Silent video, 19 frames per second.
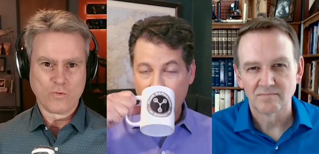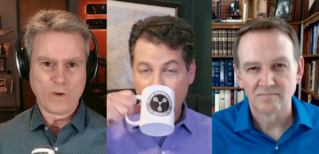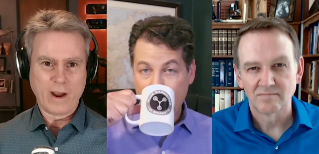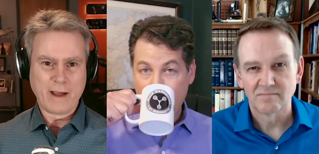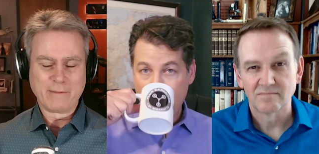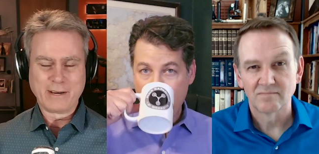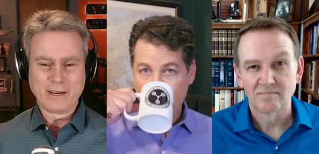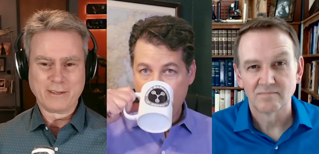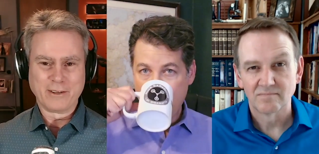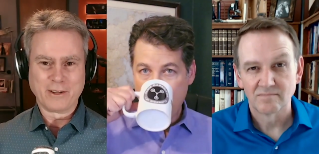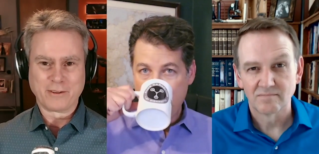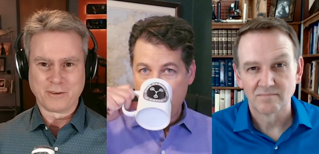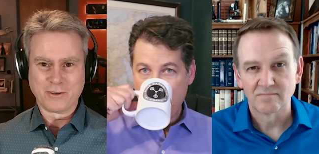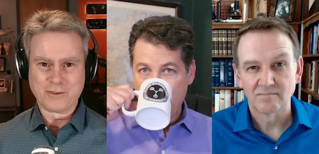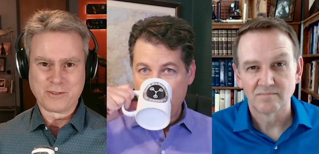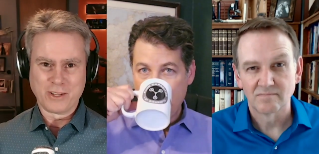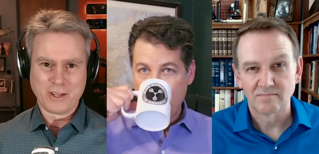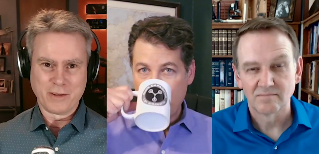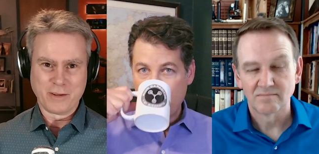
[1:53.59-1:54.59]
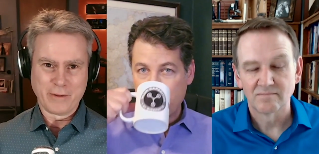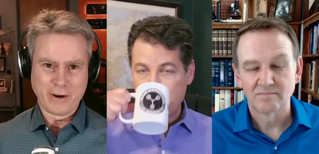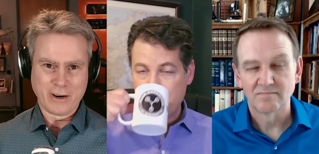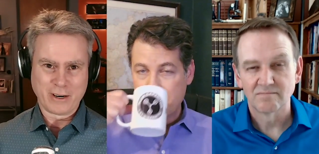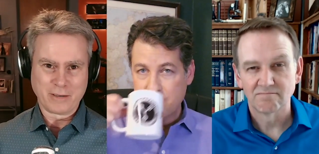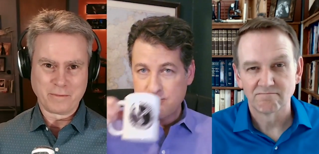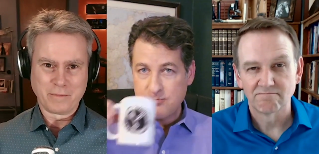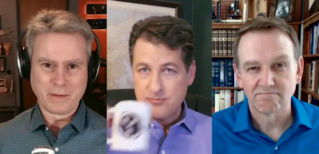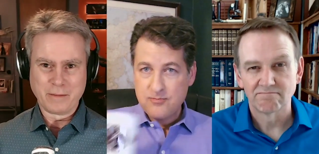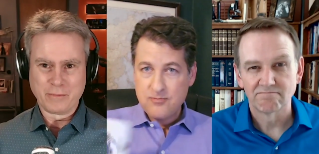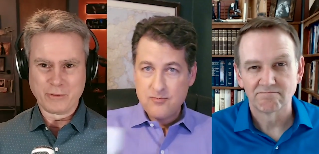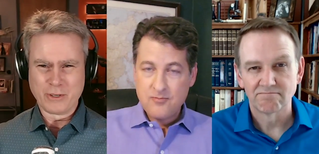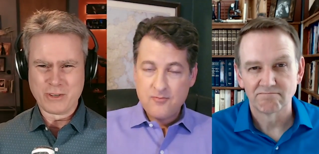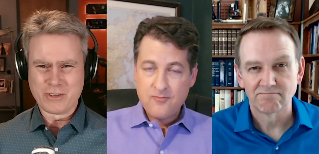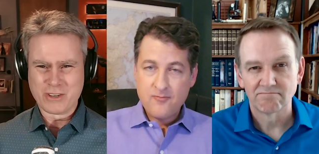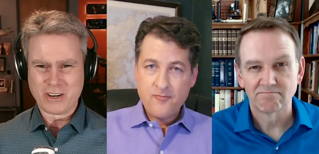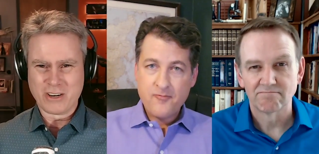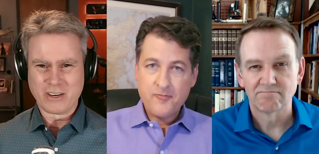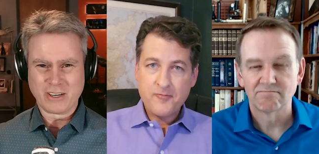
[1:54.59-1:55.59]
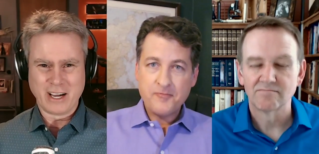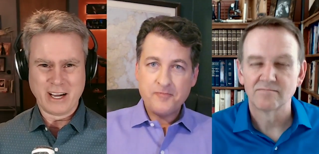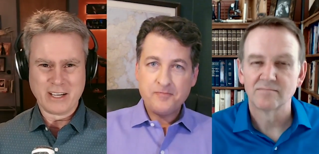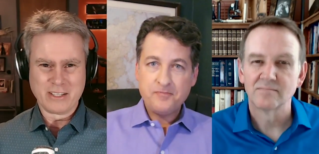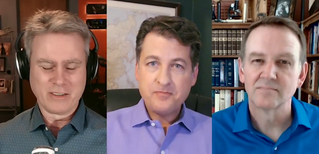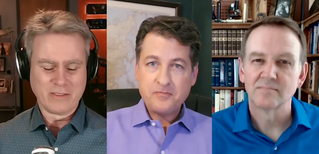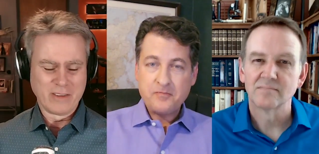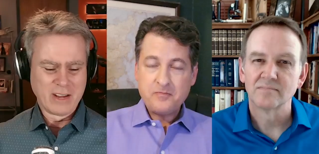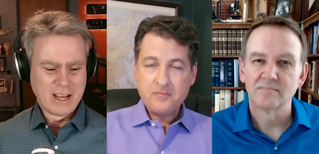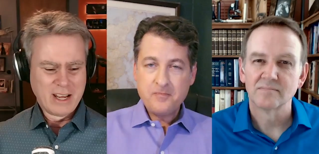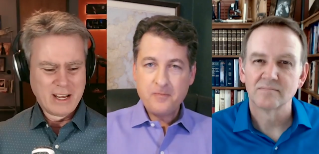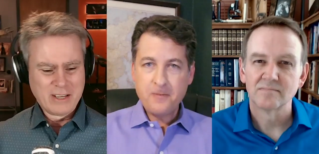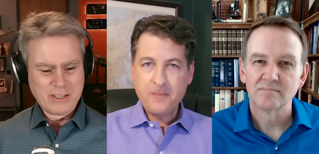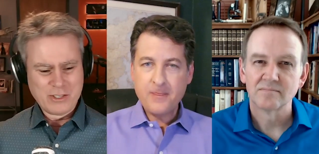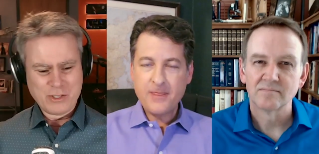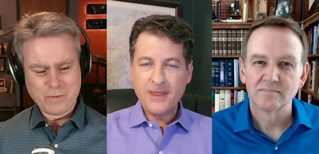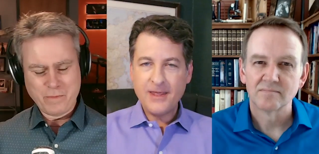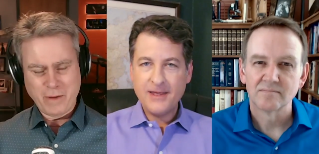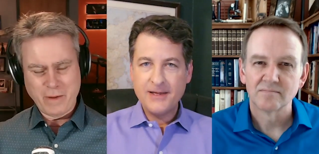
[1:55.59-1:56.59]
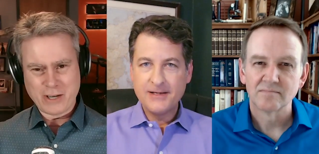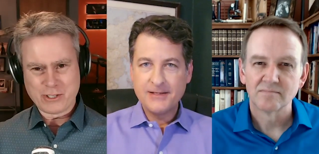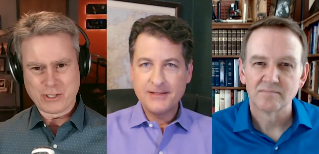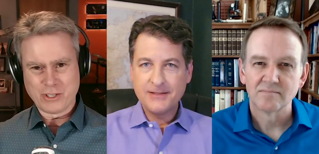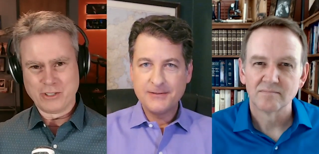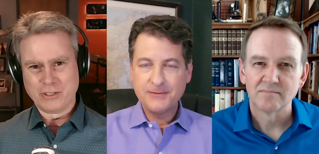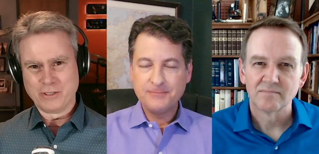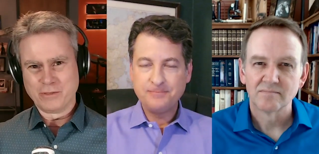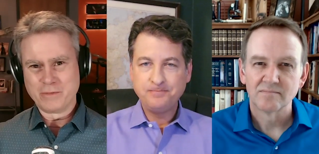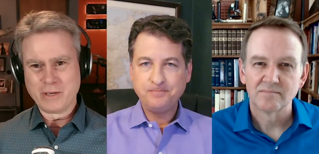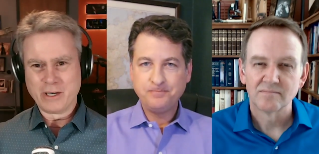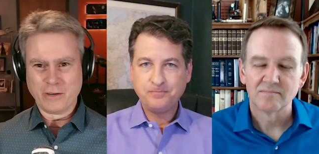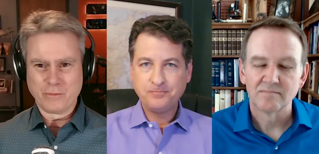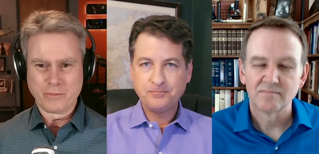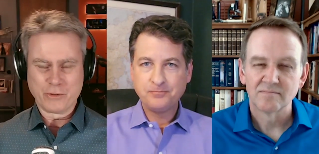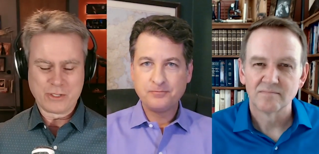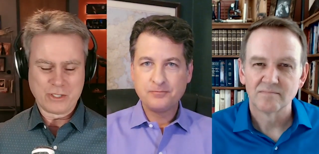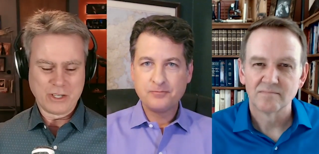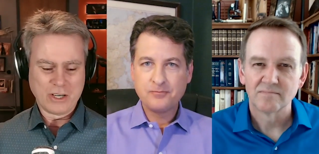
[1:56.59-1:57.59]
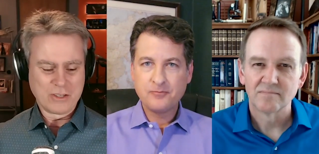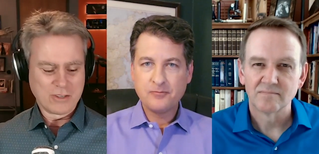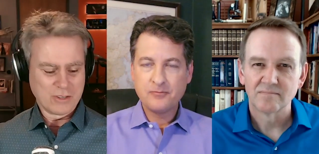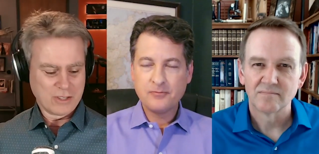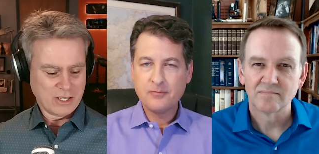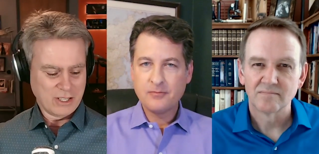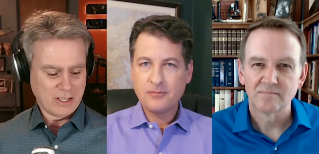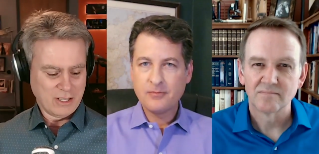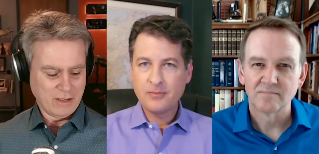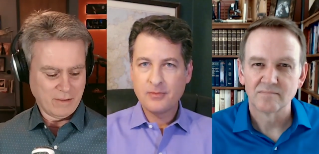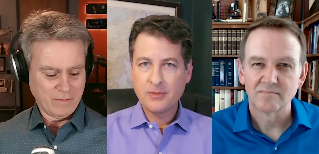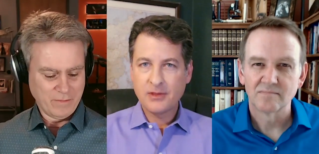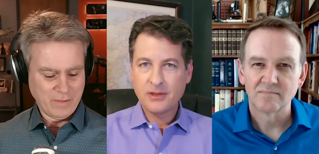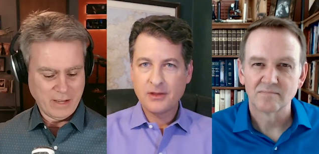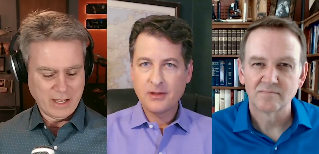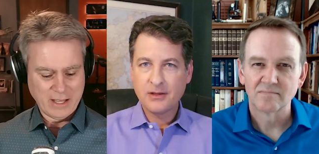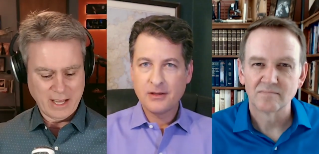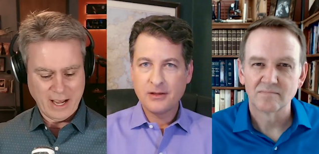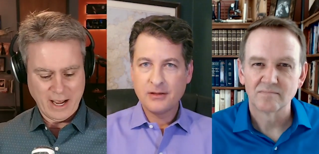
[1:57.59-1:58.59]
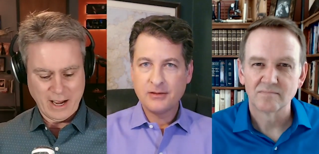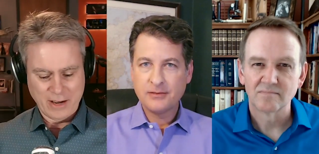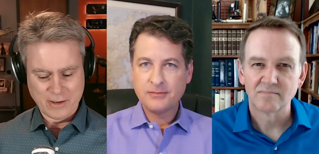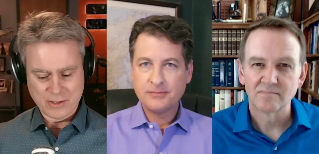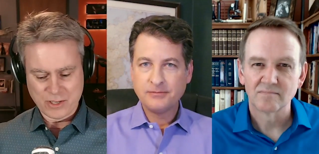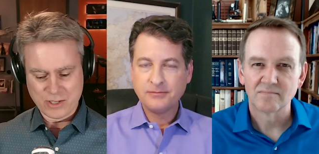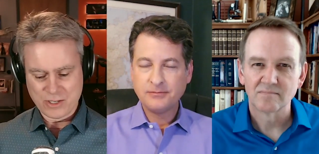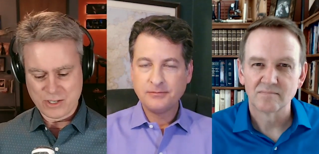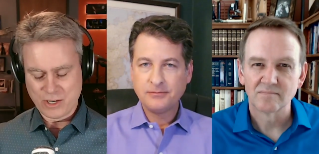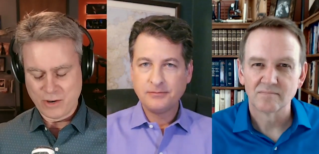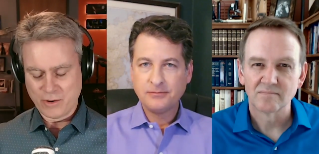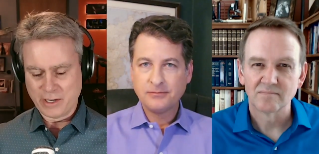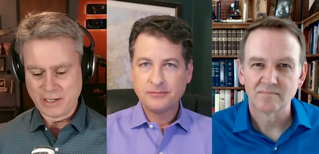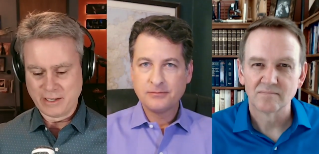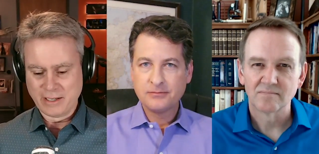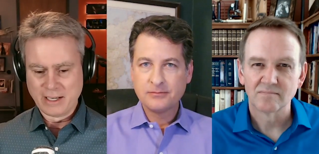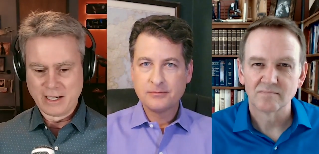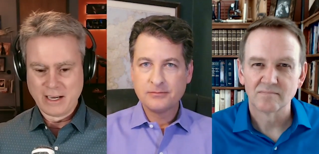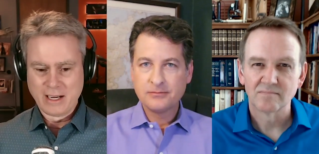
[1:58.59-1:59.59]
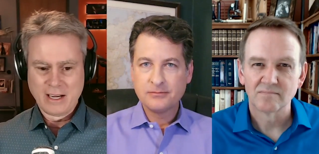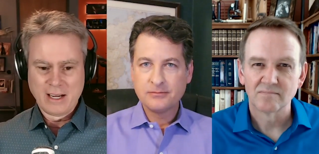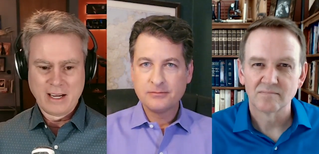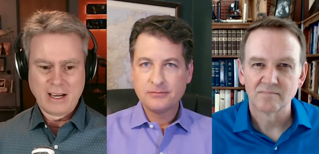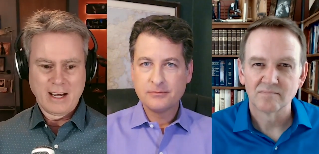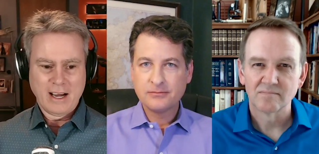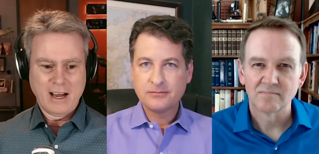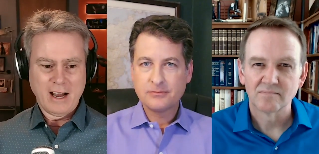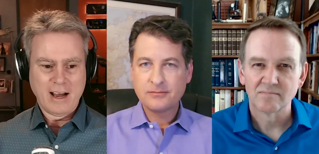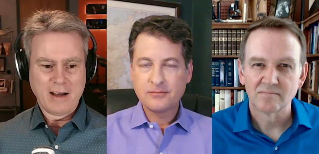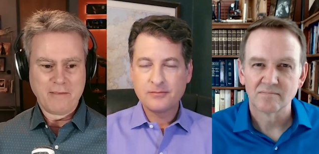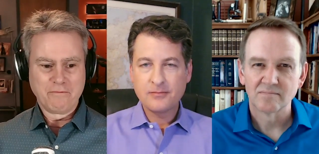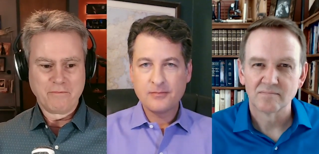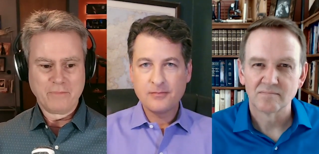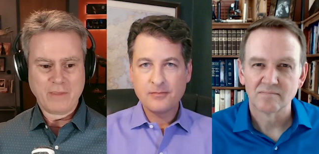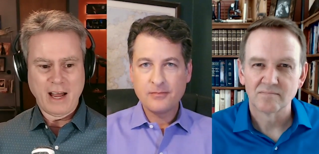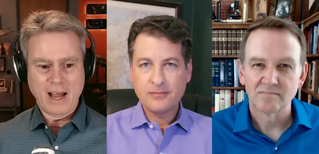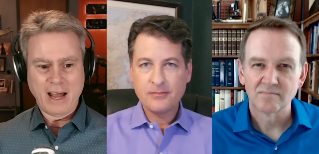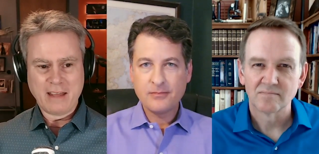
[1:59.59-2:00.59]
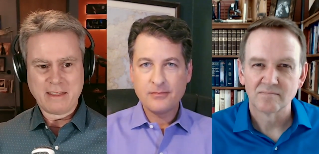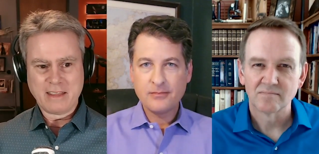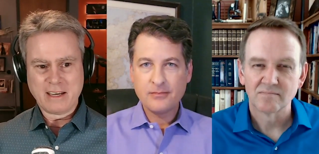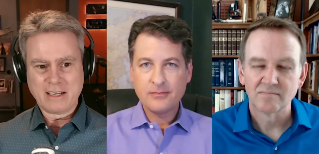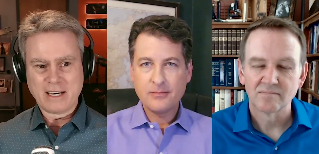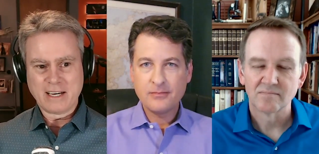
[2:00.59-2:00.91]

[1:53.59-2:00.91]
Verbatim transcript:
Speaker 1: rammed down the throats of the American people using all kinds of special, you know, procedures in the in the House and so on. Um, I think